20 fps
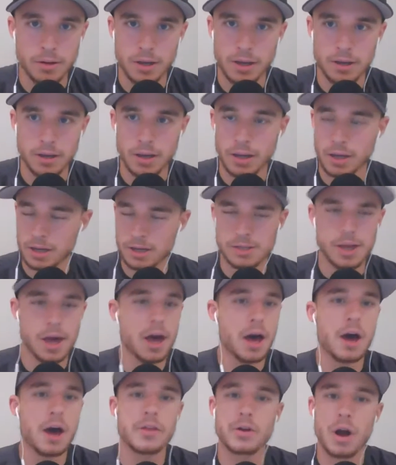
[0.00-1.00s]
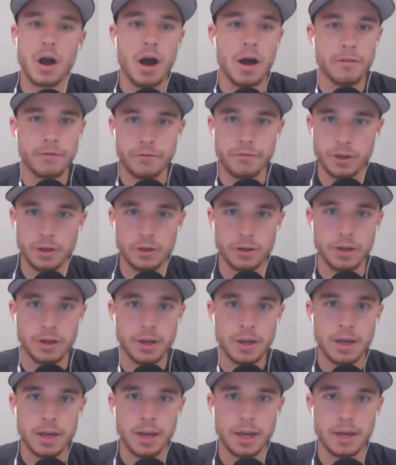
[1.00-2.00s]
Okay? He's got other off-field
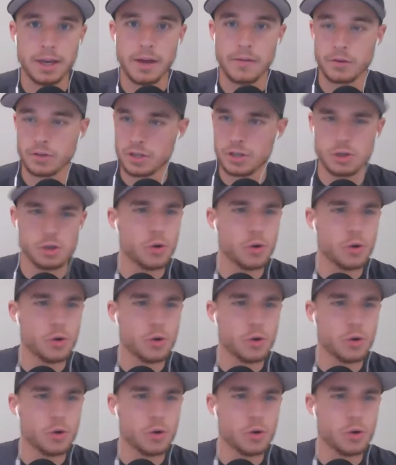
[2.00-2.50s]
endeavors.